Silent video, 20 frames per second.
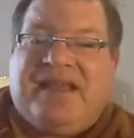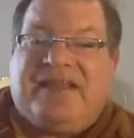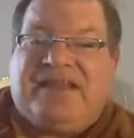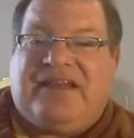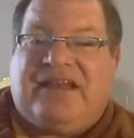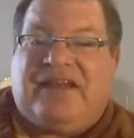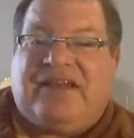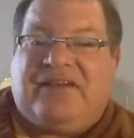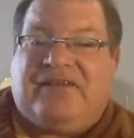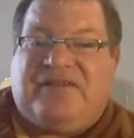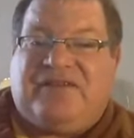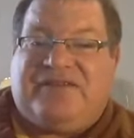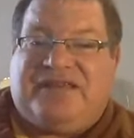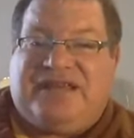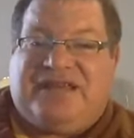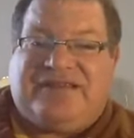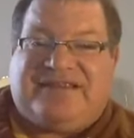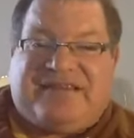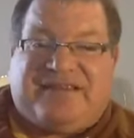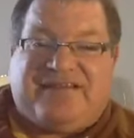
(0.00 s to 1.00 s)
Now, if you
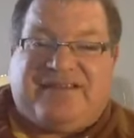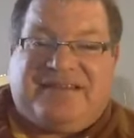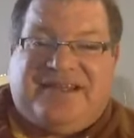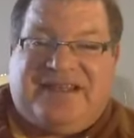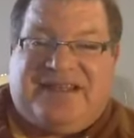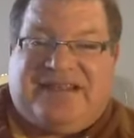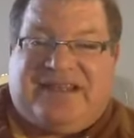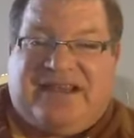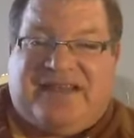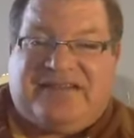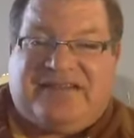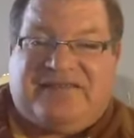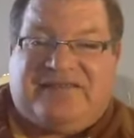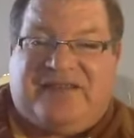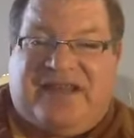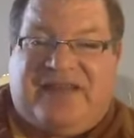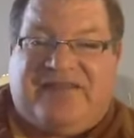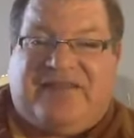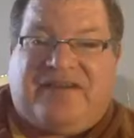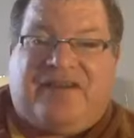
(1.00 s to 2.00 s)
take
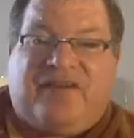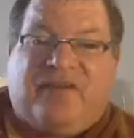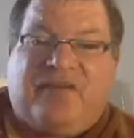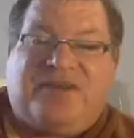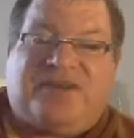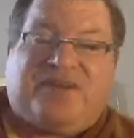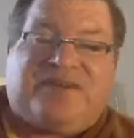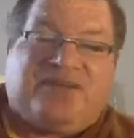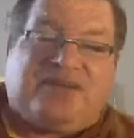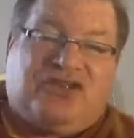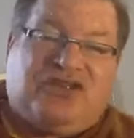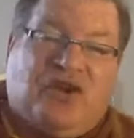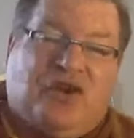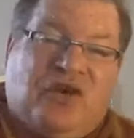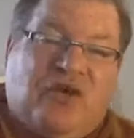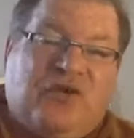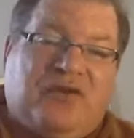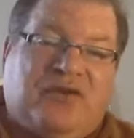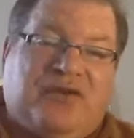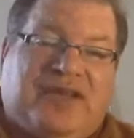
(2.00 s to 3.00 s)
$17,500, which is the
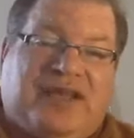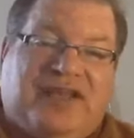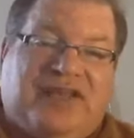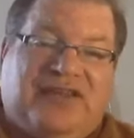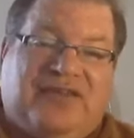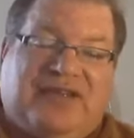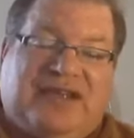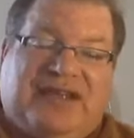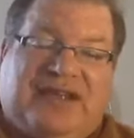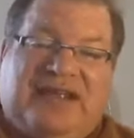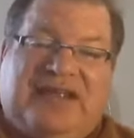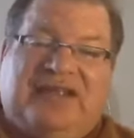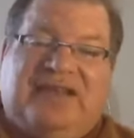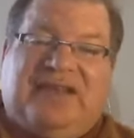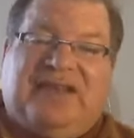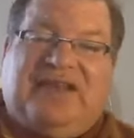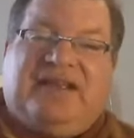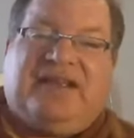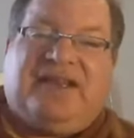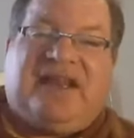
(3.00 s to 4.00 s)
total that you need,
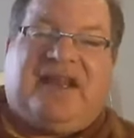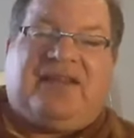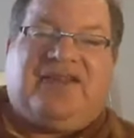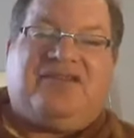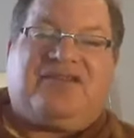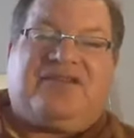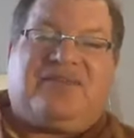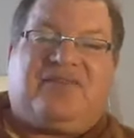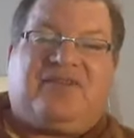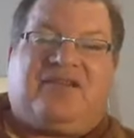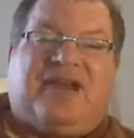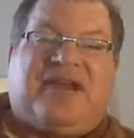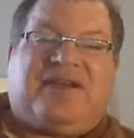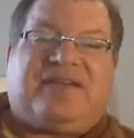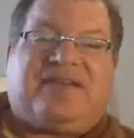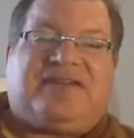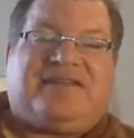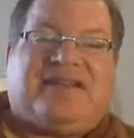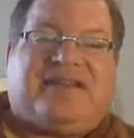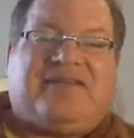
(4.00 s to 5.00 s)
and you subtract
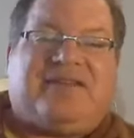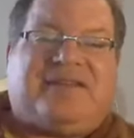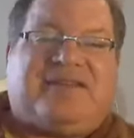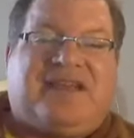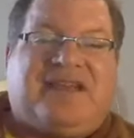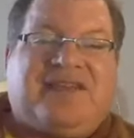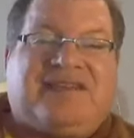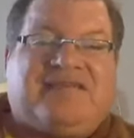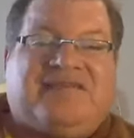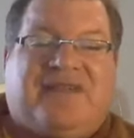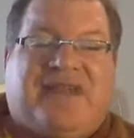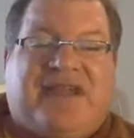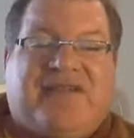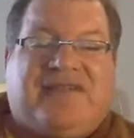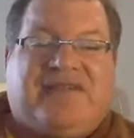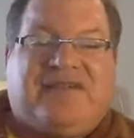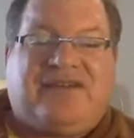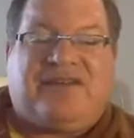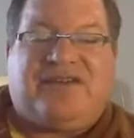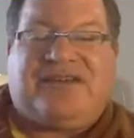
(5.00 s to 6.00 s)
the
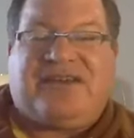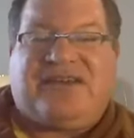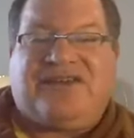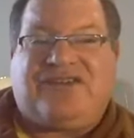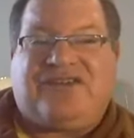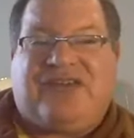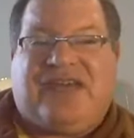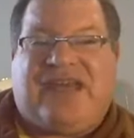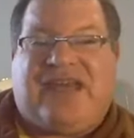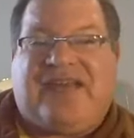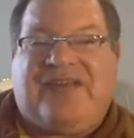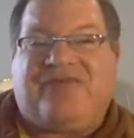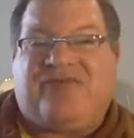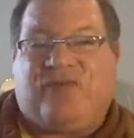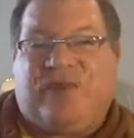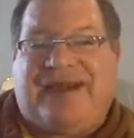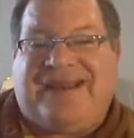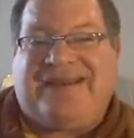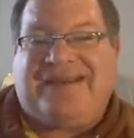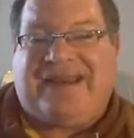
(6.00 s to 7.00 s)
$7,500 that you have
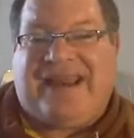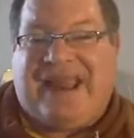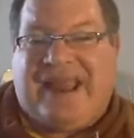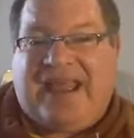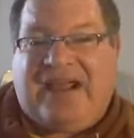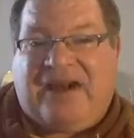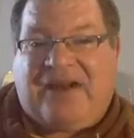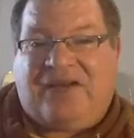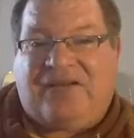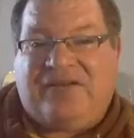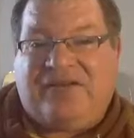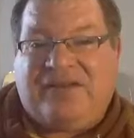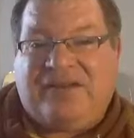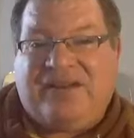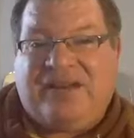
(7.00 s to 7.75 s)
right now,